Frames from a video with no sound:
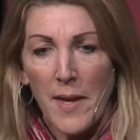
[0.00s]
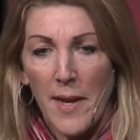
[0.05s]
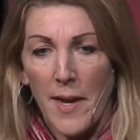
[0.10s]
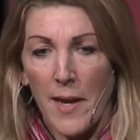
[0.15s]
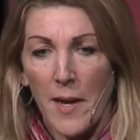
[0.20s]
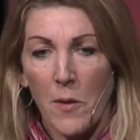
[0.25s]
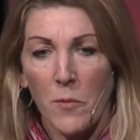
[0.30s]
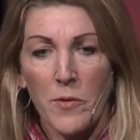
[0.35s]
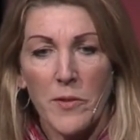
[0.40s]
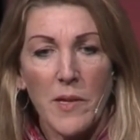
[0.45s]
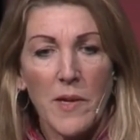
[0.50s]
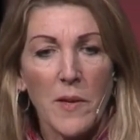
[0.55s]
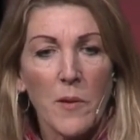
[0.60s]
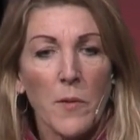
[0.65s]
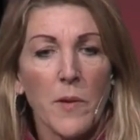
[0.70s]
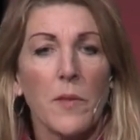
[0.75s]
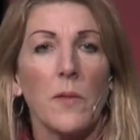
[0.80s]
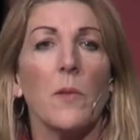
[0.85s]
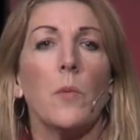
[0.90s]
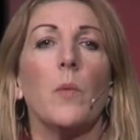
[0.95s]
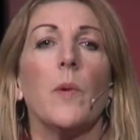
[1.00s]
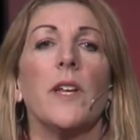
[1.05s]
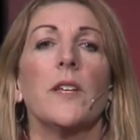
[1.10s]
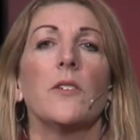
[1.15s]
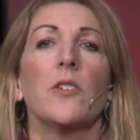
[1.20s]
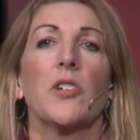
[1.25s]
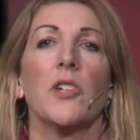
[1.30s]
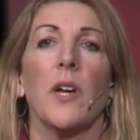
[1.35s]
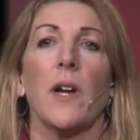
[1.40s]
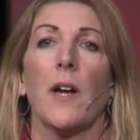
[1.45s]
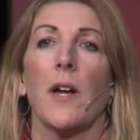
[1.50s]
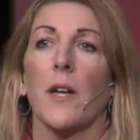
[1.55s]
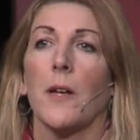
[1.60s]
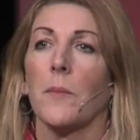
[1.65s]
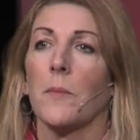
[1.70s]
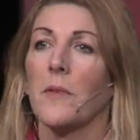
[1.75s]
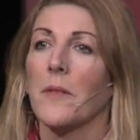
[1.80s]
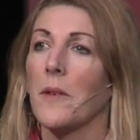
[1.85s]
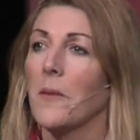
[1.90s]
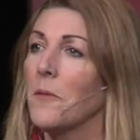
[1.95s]
and I was hearing the wind
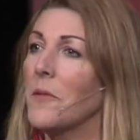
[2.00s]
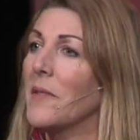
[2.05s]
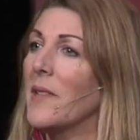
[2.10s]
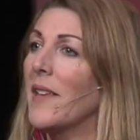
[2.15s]
chimes and I was